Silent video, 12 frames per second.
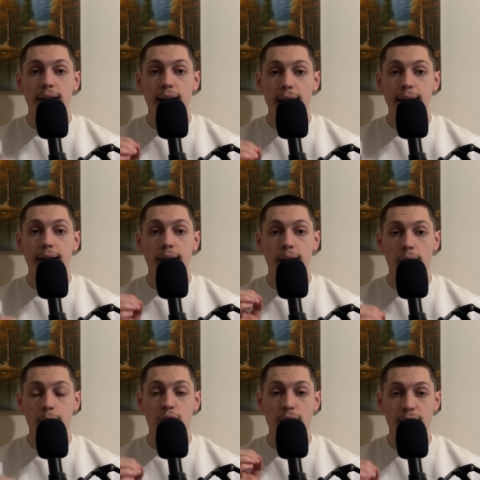that he didn't come
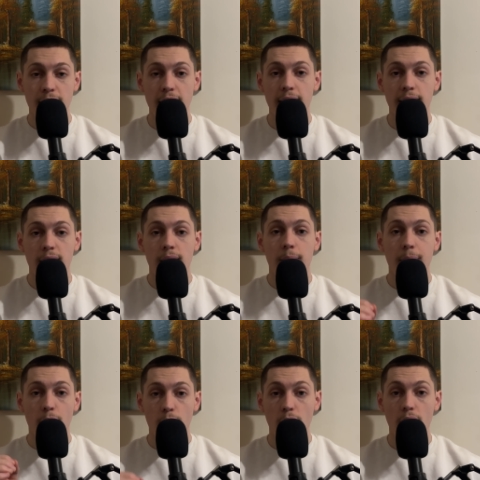to invade, but
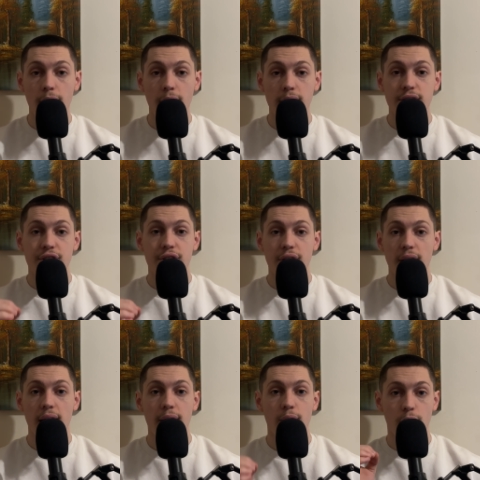rather to
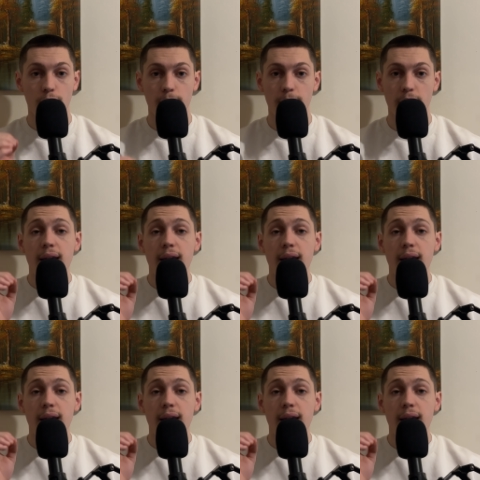unite the Ummah.